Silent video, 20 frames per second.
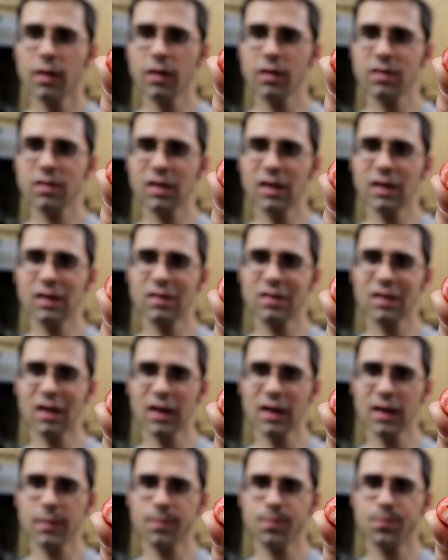There's the
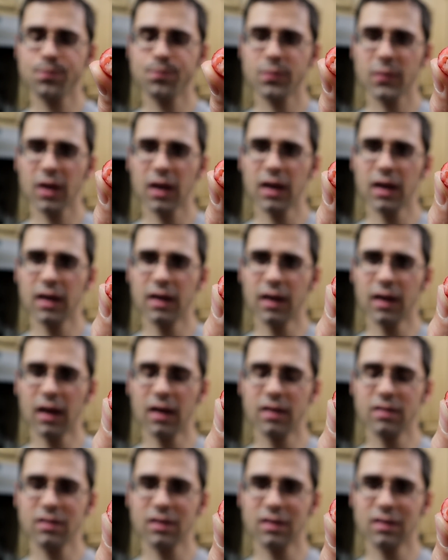inside, and
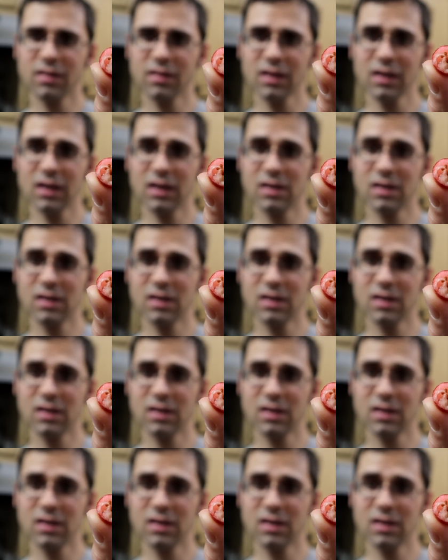as you can see,